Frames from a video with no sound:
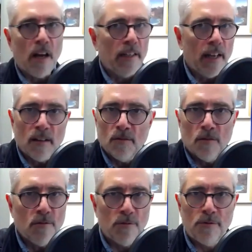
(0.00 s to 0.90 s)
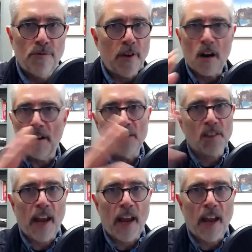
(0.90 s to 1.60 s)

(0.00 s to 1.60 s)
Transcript: on various